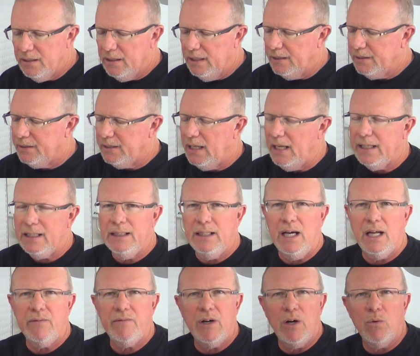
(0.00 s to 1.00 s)
It's like a
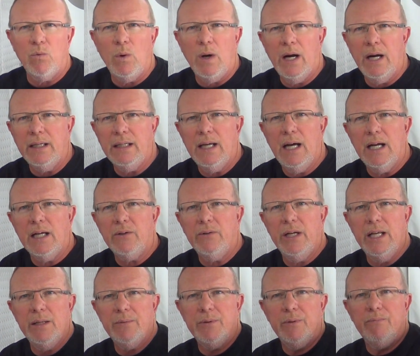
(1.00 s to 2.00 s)
lot of our wiring
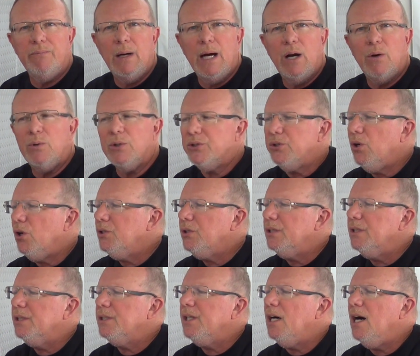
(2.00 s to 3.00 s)
diagrams, the power starts
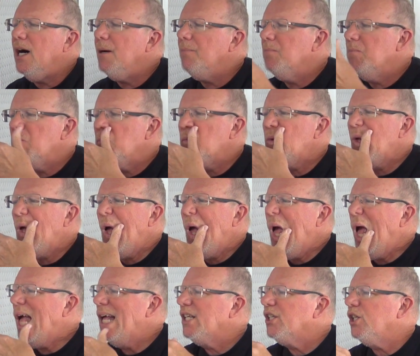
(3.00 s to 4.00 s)
at the top.
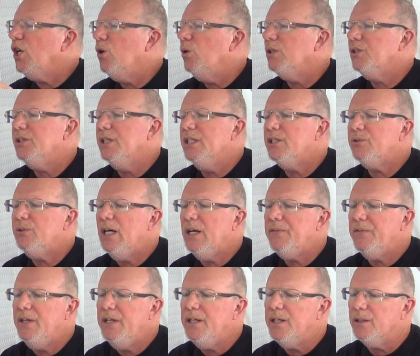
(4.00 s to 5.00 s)
So it says
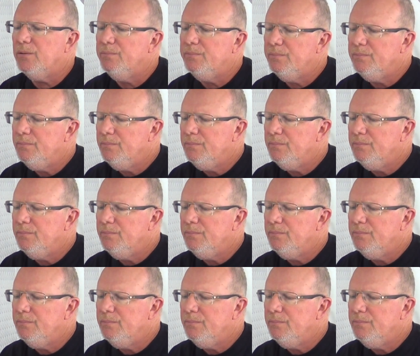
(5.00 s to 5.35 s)
right there.